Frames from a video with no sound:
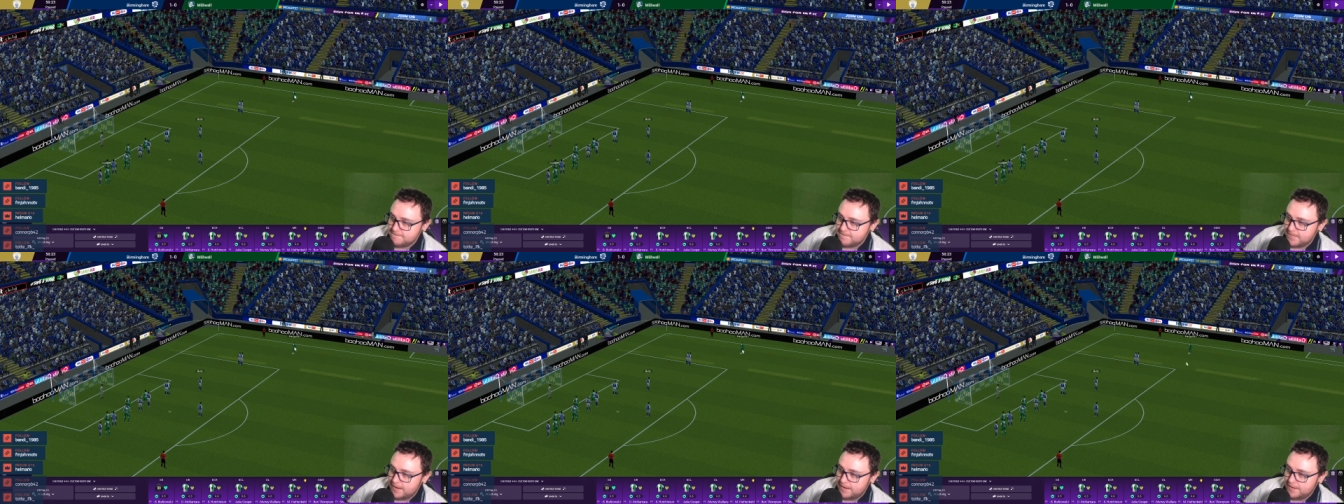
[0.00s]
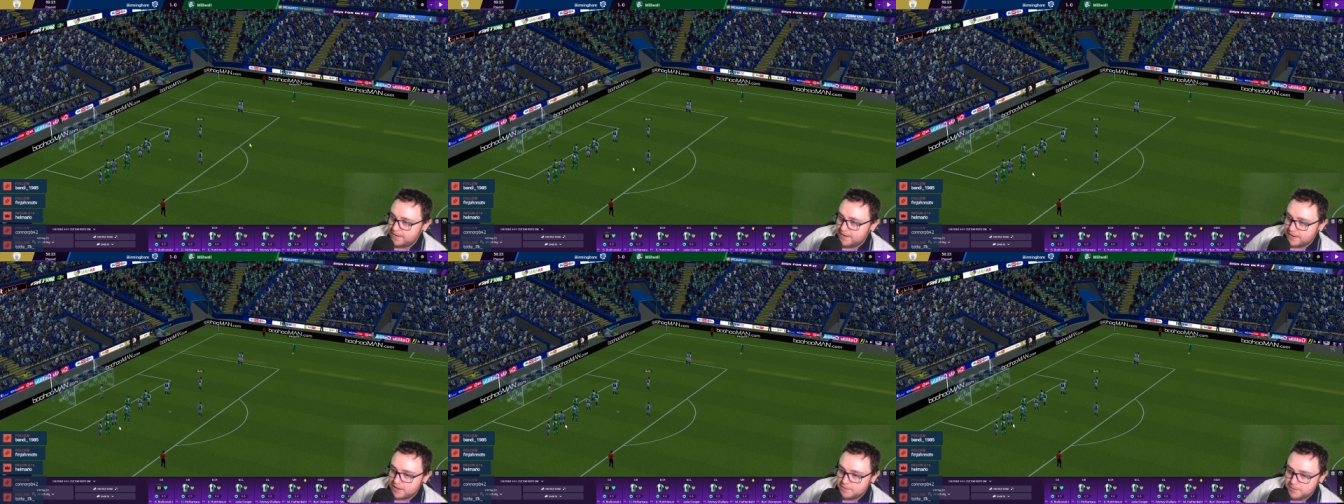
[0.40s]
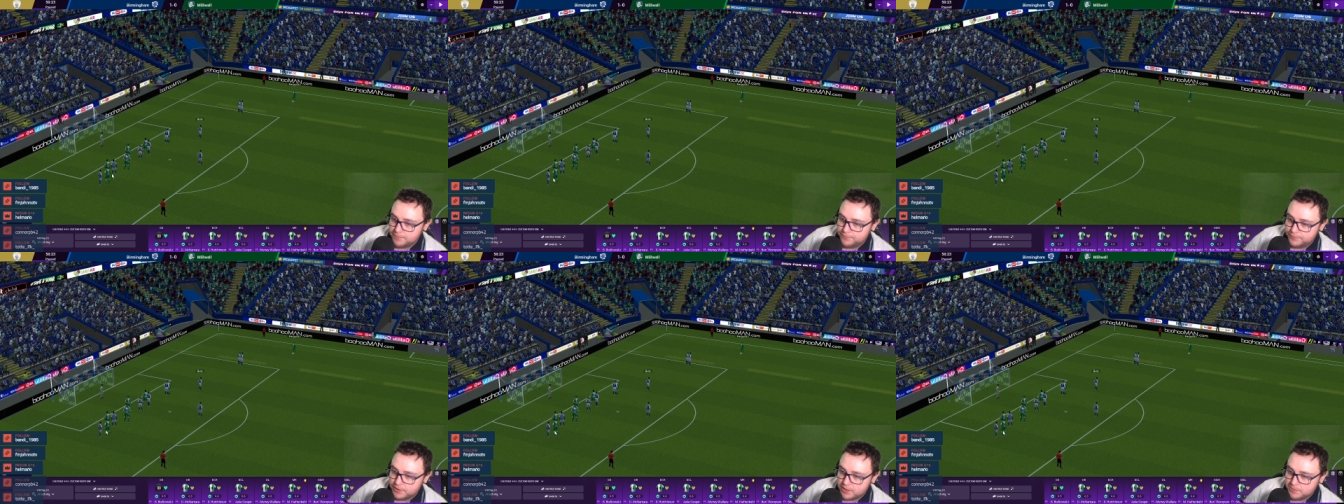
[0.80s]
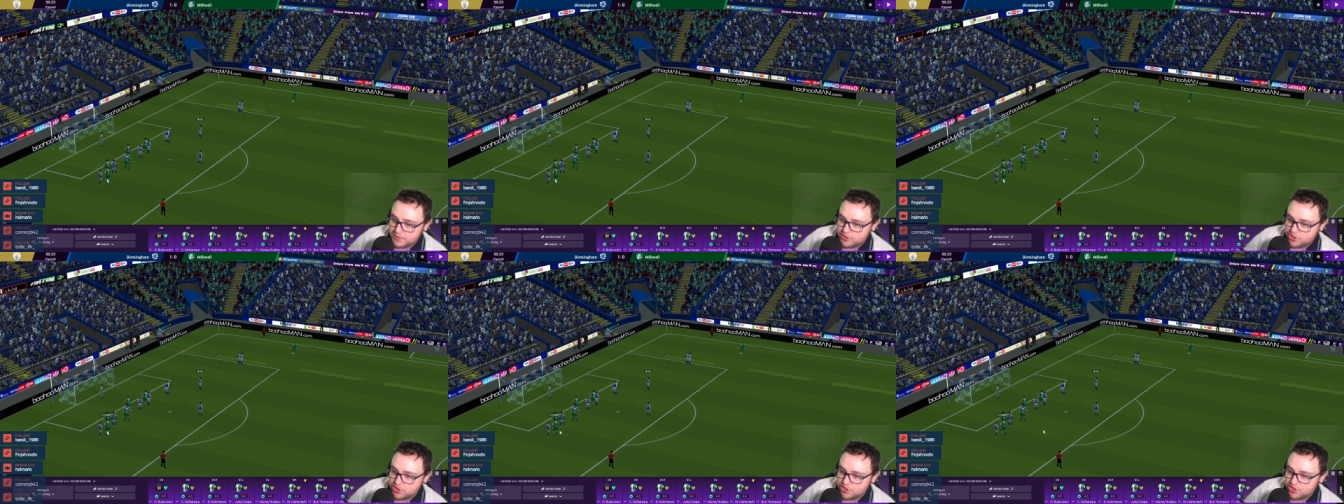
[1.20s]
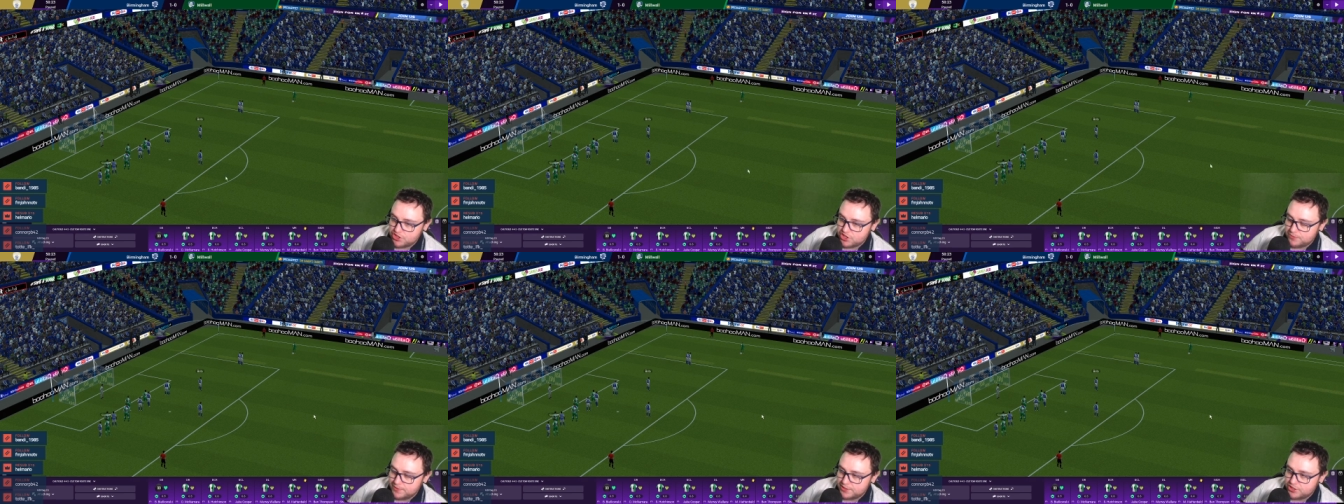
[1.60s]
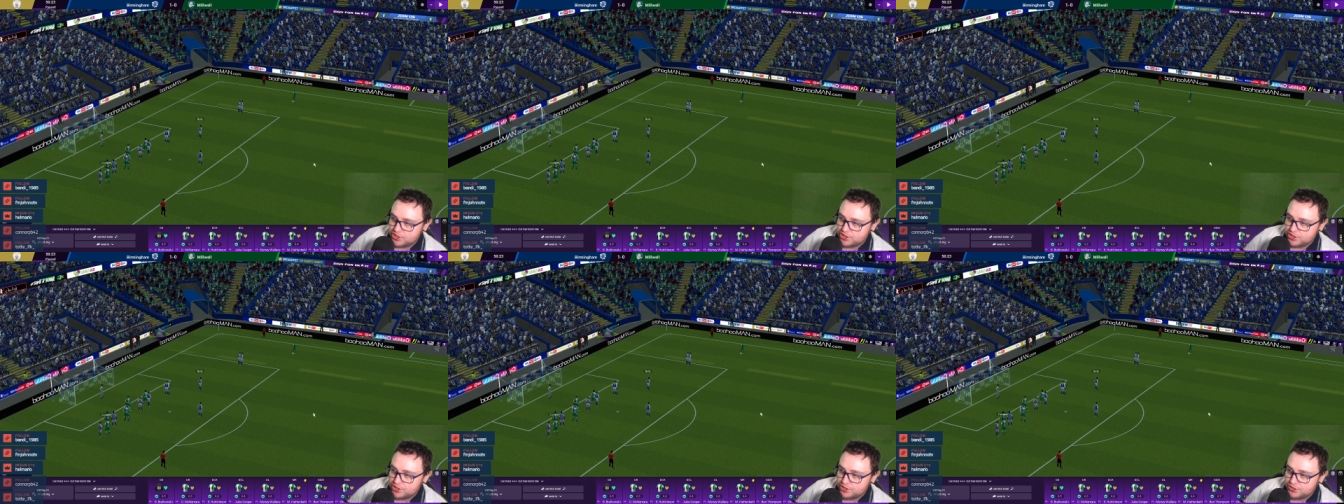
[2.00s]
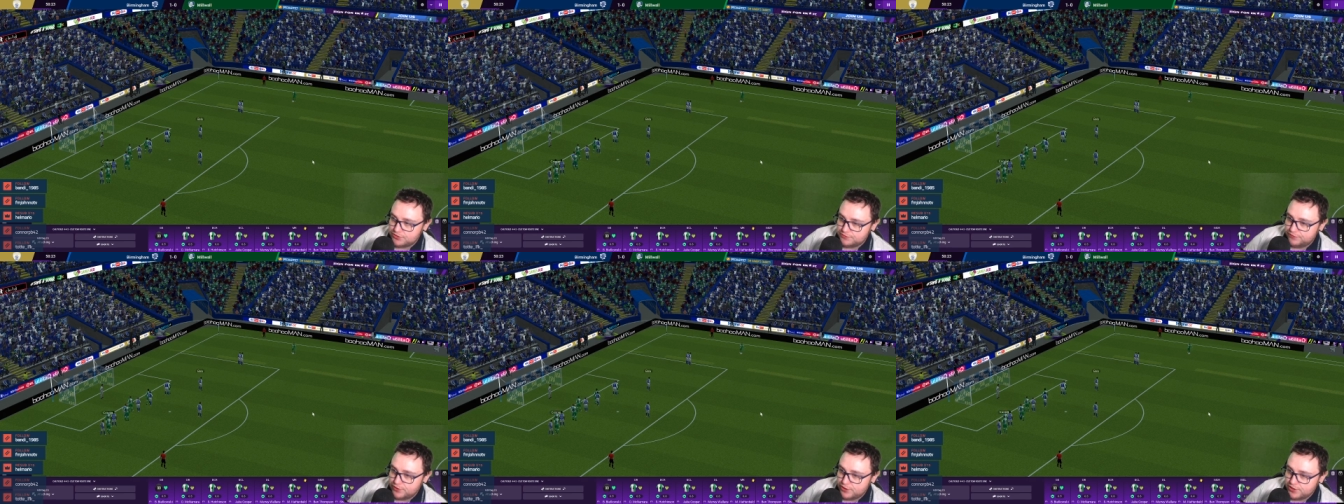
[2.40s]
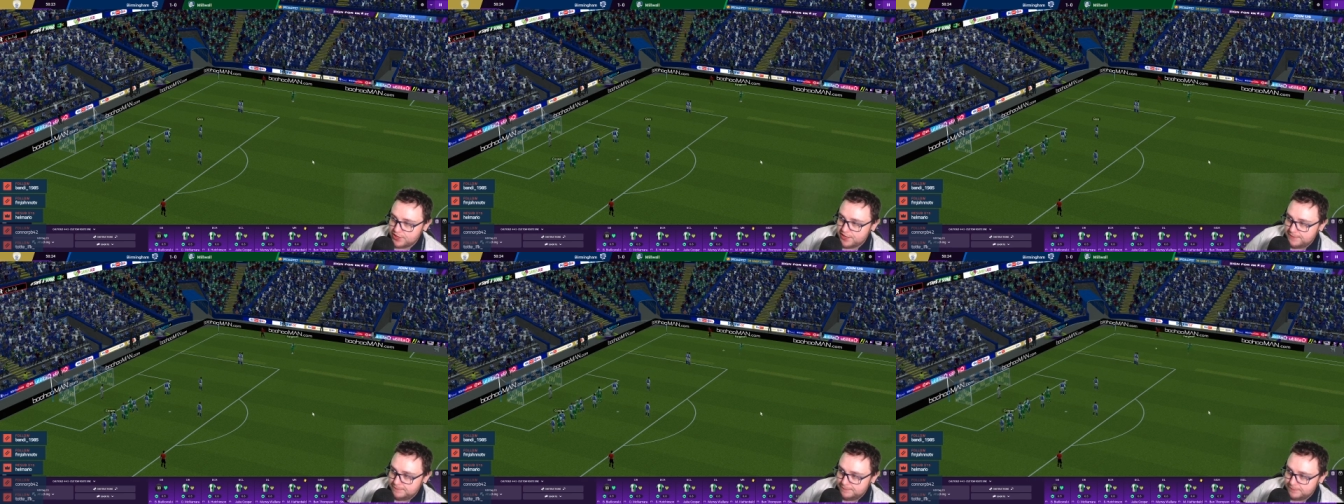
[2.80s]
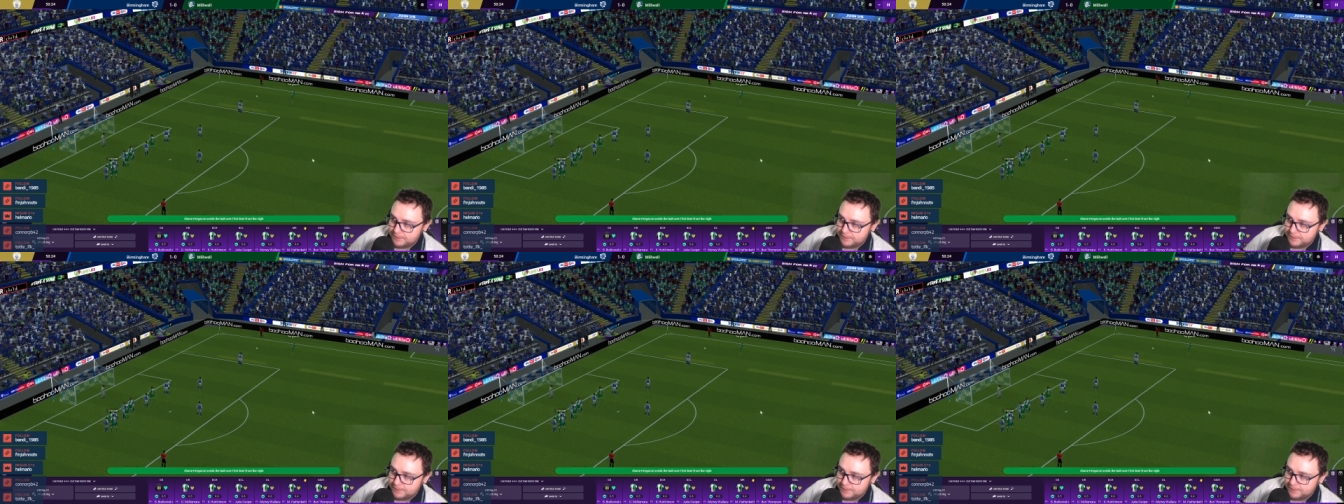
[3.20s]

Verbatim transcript: And uh, come on, come on, come on, Fergie.